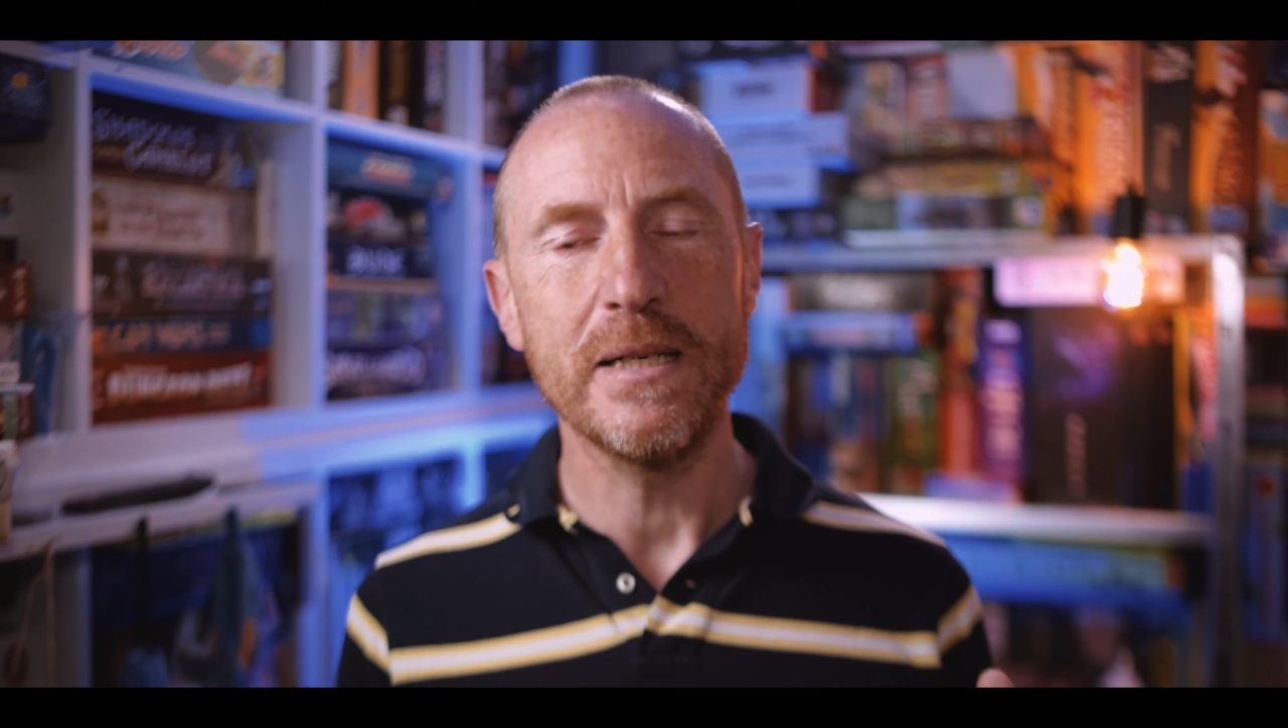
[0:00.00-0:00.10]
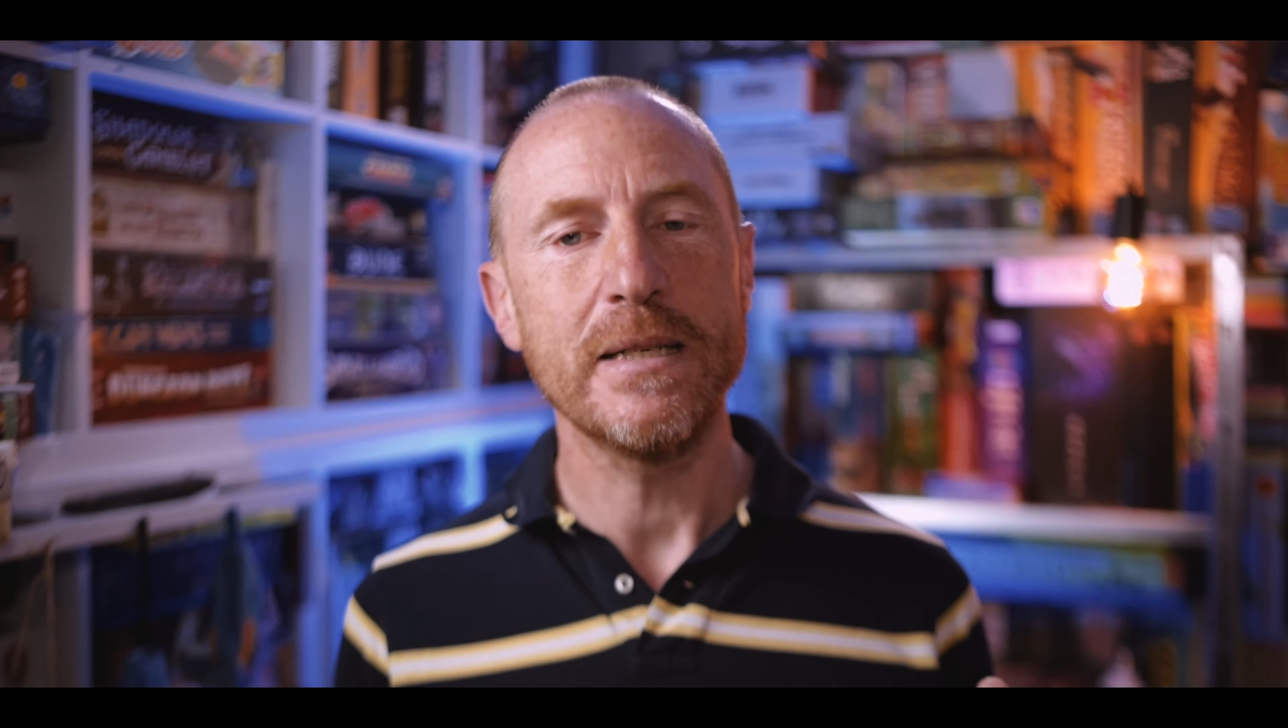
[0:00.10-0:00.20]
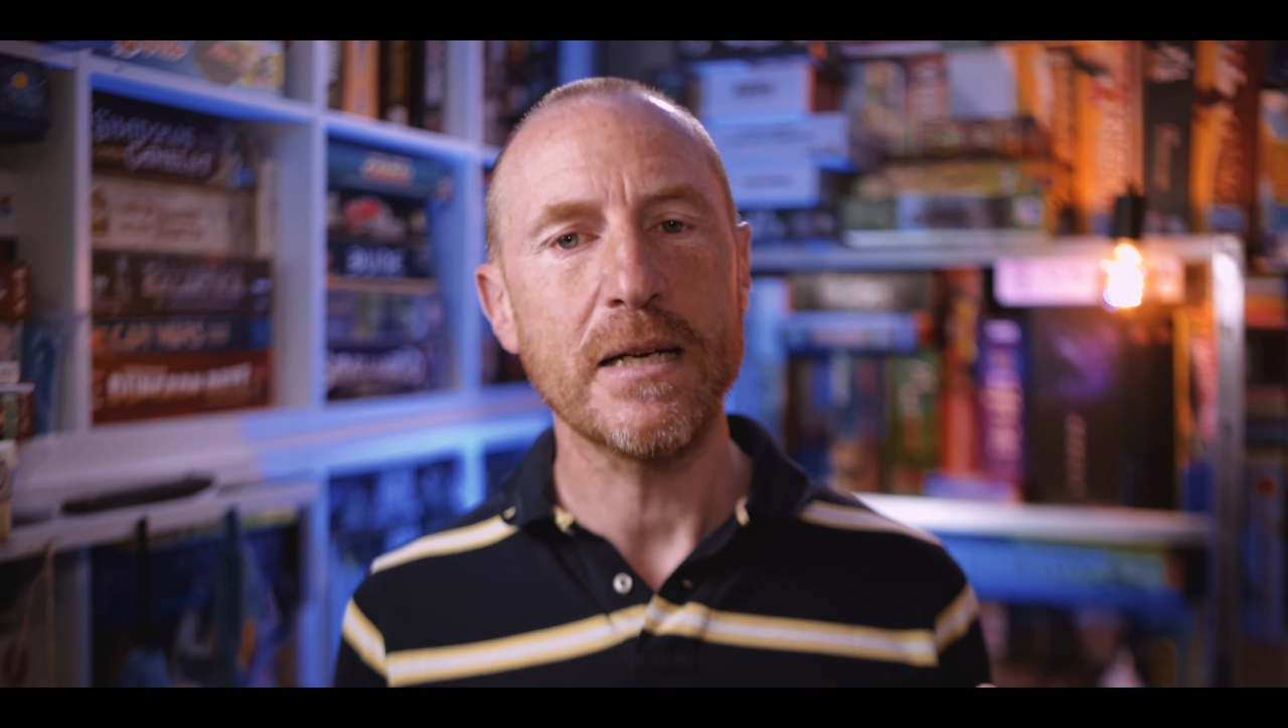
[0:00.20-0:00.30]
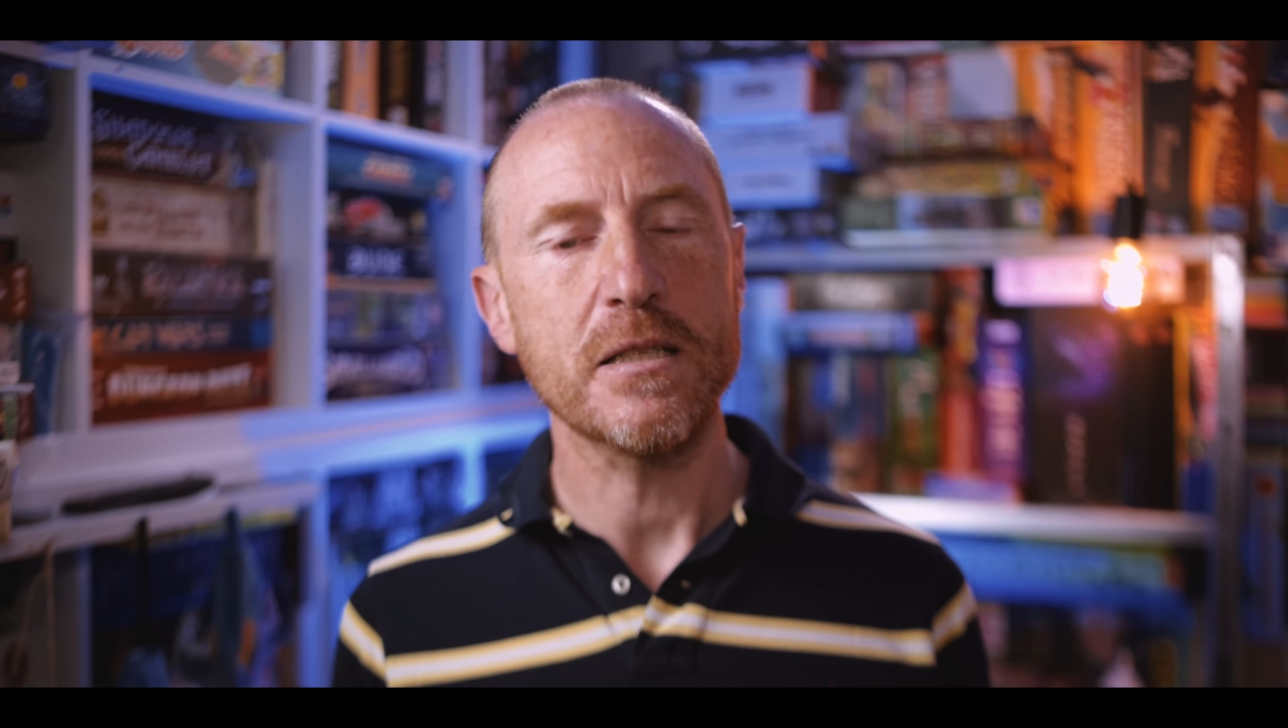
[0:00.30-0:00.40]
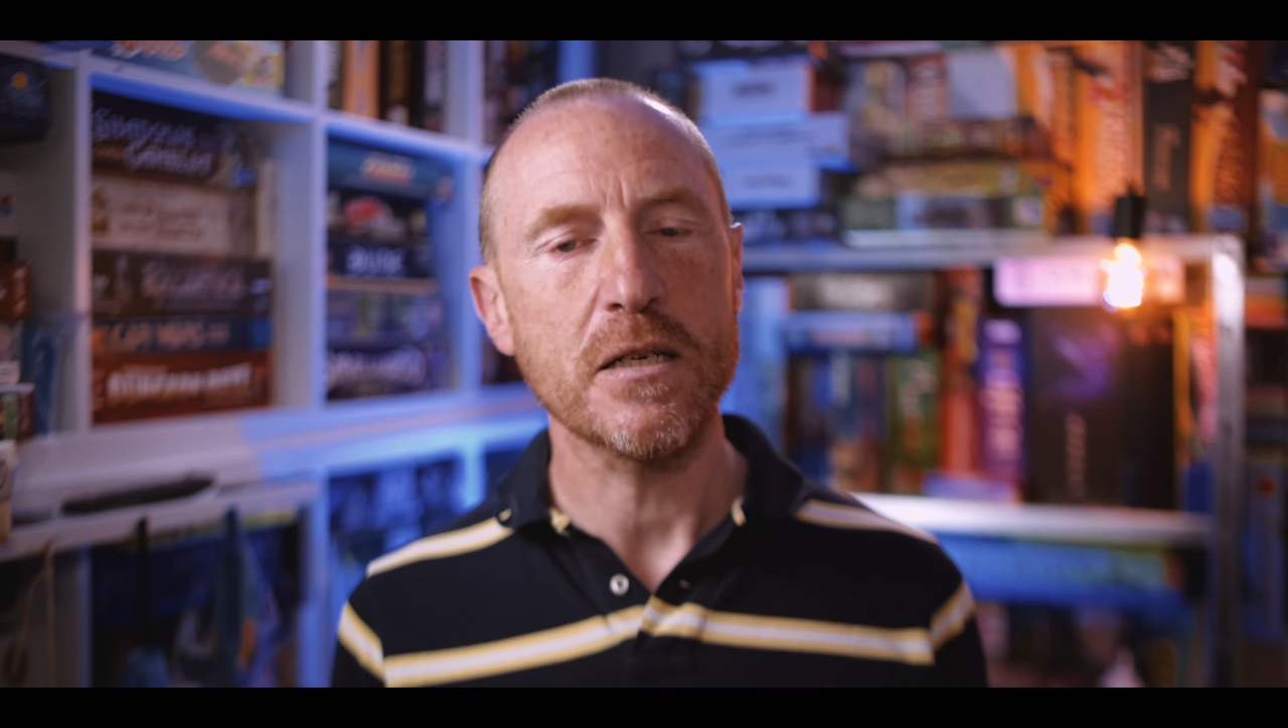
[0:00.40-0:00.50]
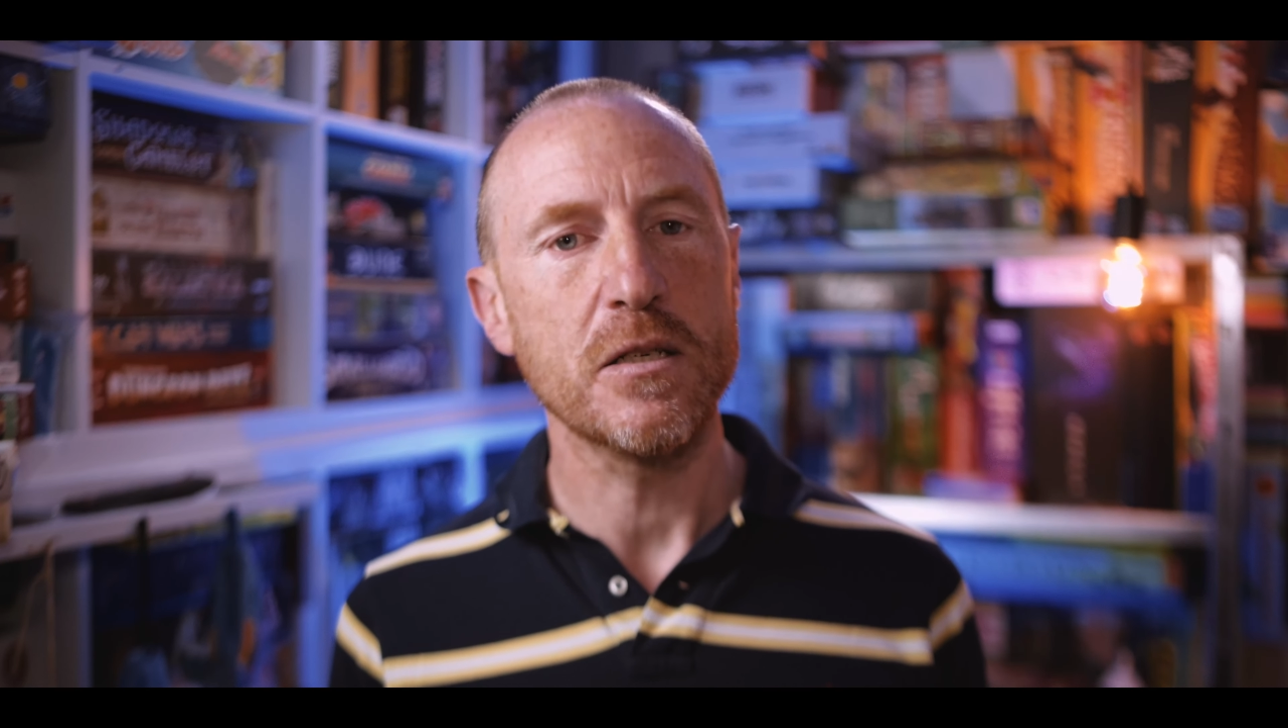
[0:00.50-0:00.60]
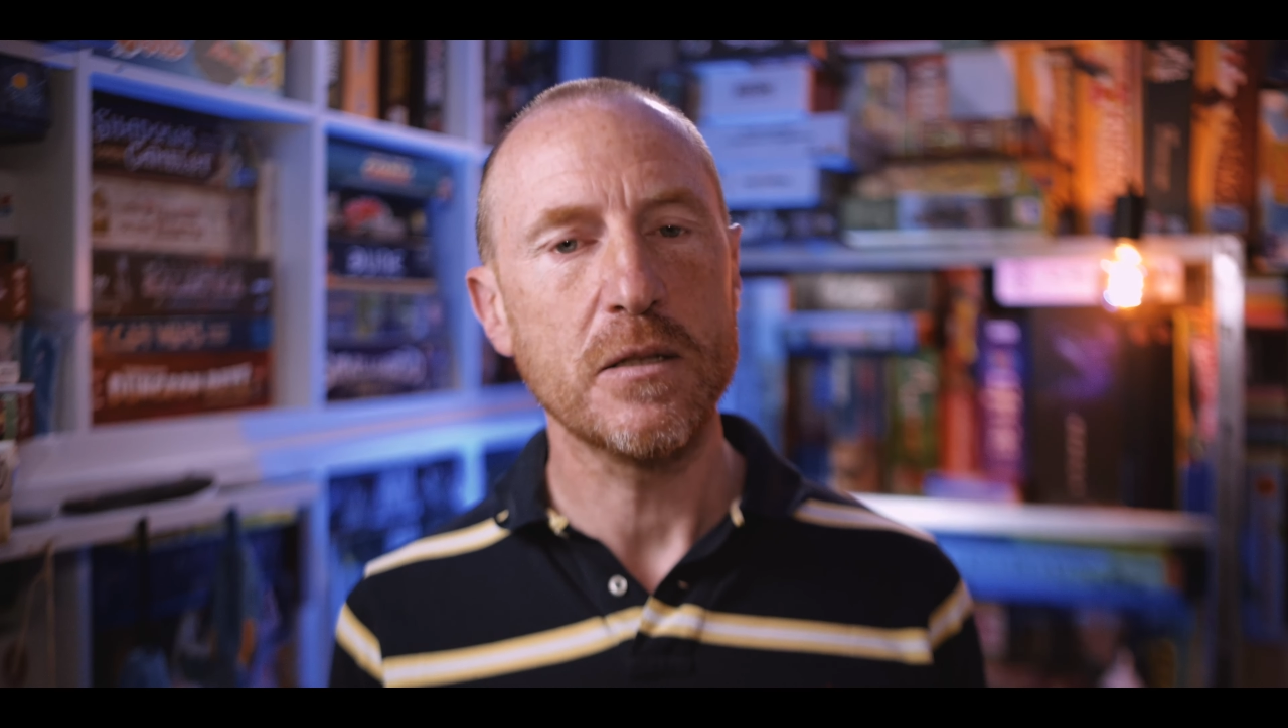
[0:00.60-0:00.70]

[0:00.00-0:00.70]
in that section